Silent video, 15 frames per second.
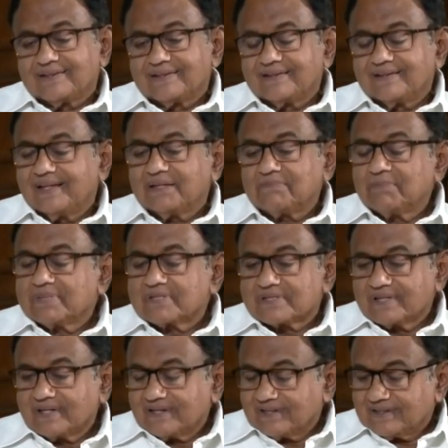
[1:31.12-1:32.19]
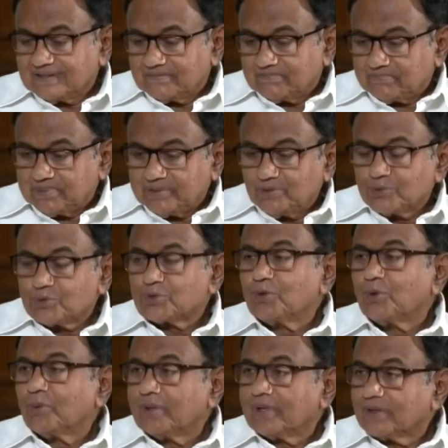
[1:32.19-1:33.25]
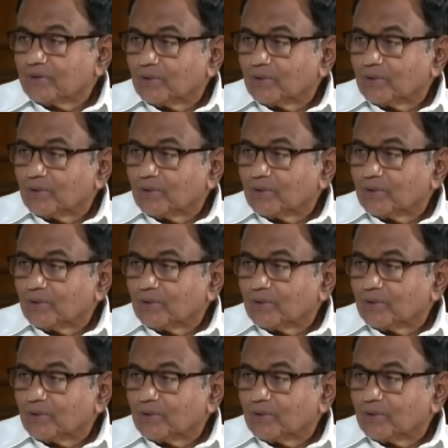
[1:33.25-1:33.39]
Let Mr. Piyush Goyal